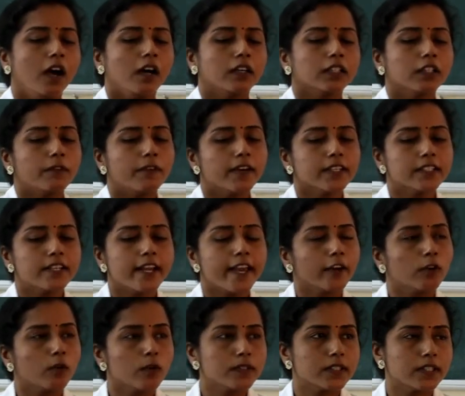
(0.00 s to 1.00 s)
The first
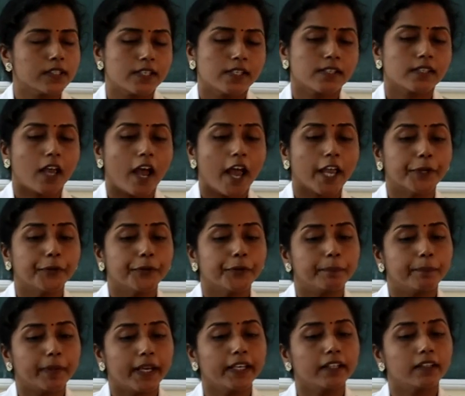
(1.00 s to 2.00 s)
diagnosis is
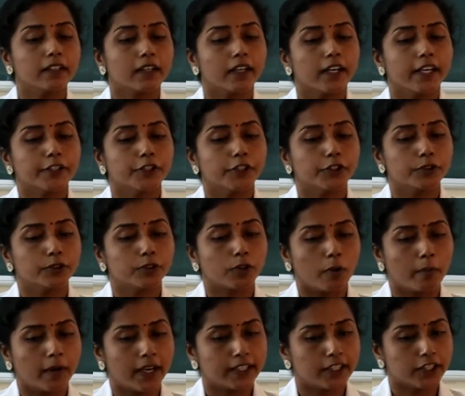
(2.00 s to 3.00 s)
acute pain related to
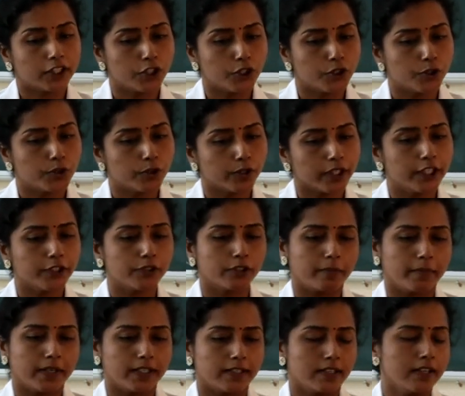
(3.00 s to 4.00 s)
traumatic injury to
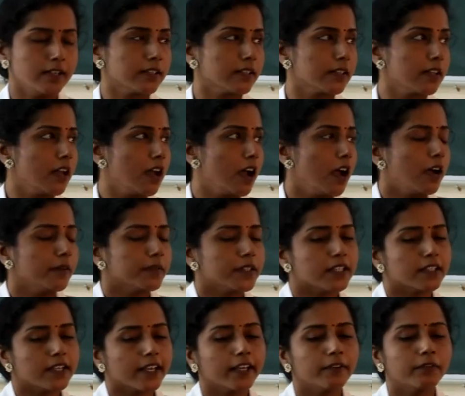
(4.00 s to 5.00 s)
the muscles.
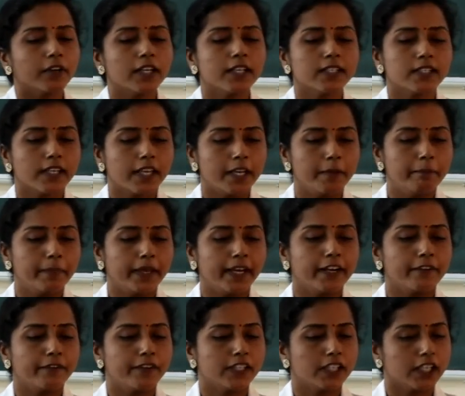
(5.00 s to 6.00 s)
The second one is
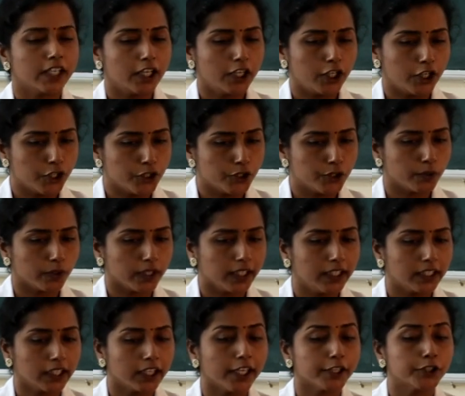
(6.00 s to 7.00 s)
impaired physical injury
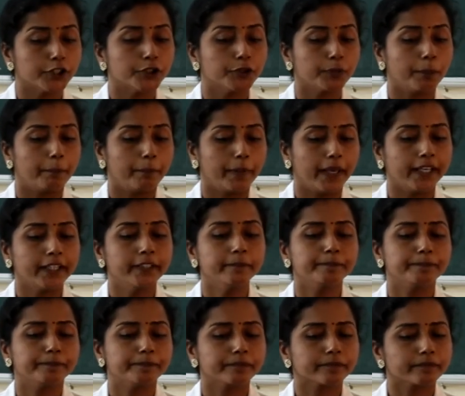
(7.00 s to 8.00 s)
related to
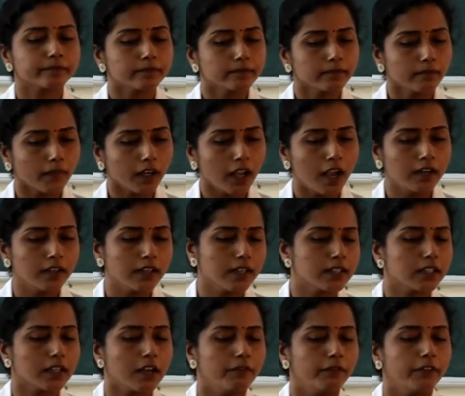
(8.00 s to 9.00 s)
pain and
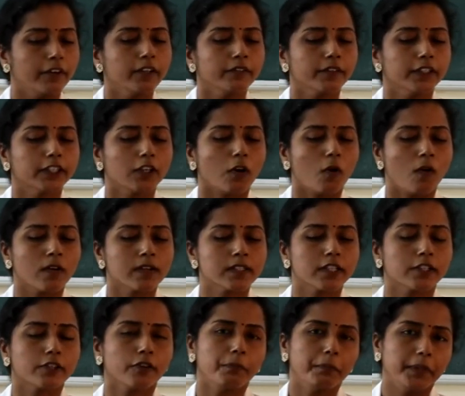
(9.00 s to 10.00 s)
discomfort with the
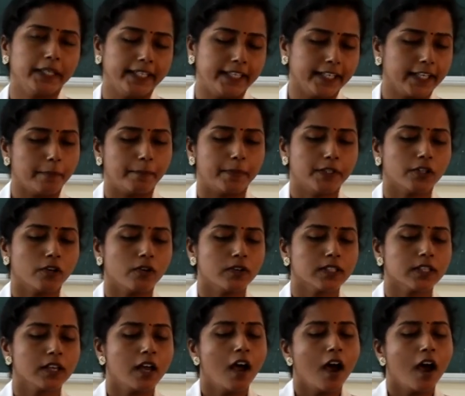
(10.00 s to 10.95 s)
onset of bleeding episodes.